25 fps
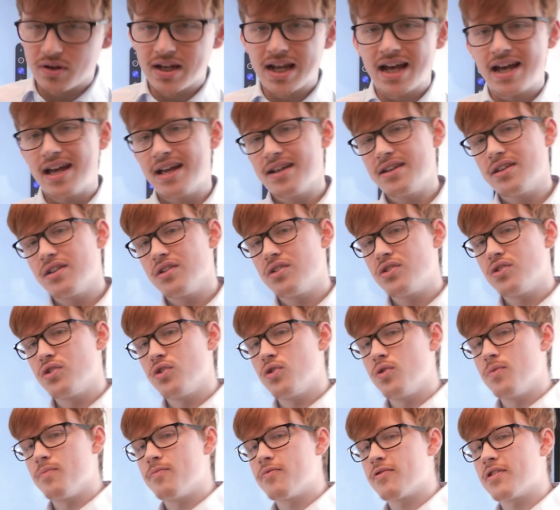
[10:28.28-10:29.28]
can
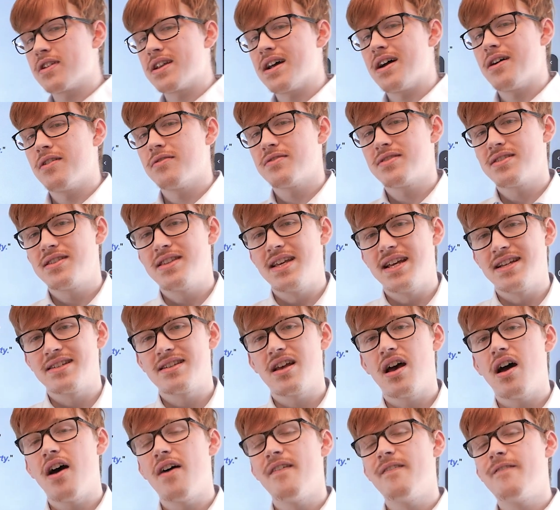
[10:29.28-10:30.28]
you pronounce this?
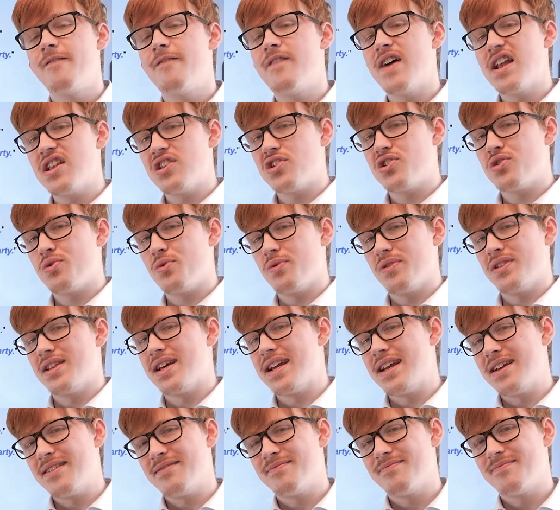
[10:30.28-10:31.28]

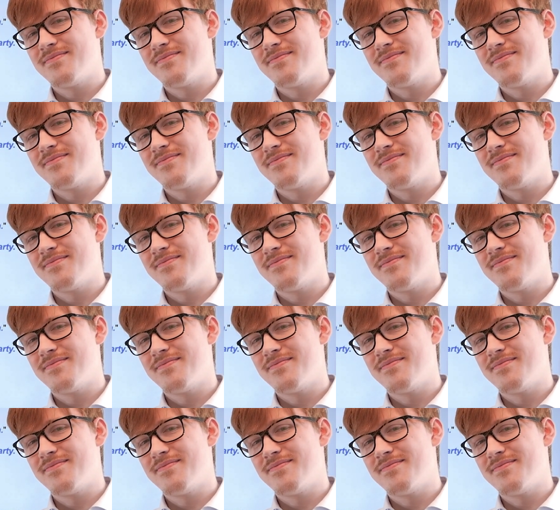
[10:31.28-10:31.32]
Eventually.